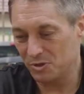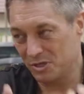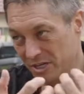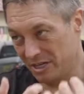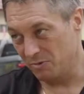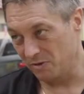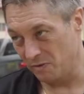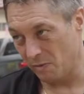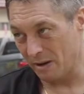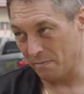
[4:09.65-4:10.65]
You need to move
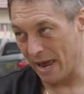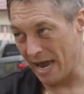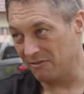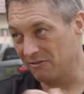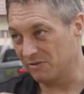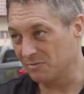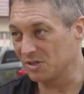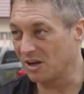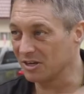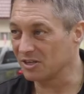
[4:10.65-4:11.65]
your weight back from
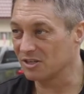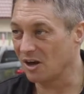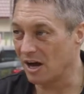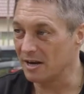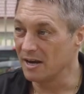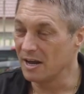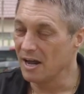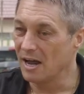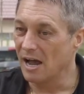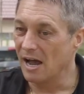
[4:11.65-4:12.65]
side to side.
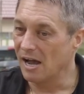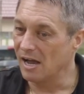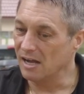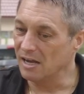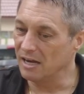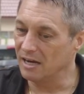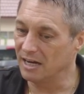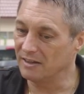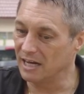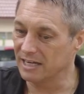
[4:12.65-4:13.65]

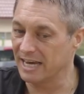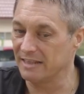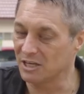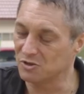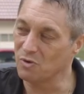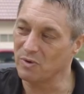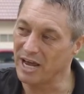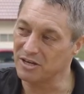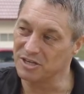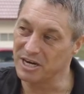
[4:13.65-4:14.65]
And again, that's all
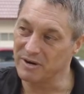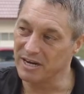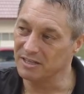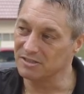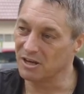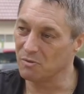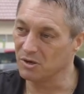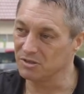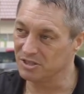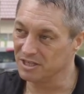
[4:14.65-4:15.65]
reactionary. And so what
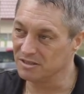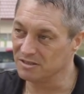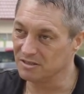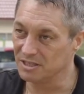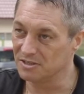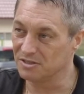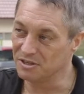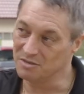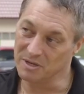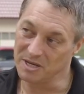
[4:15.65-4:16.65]
Jessen is
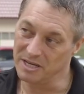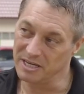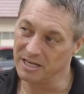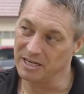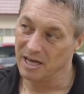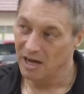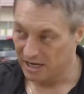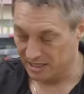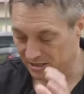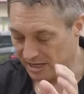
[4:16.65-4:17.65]
teaching me here, I
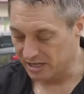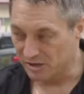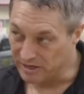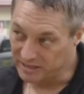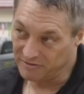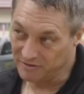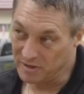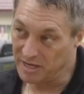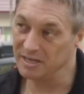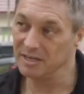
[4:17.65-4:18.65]
can take directly from
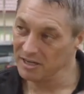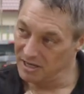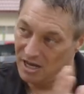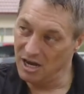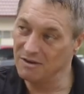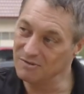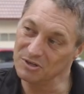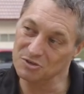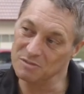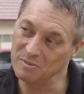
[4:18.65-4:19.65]
here over
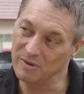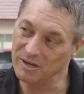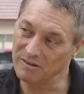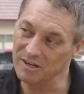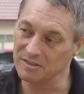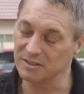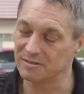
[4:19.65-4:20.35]
into superbike racing.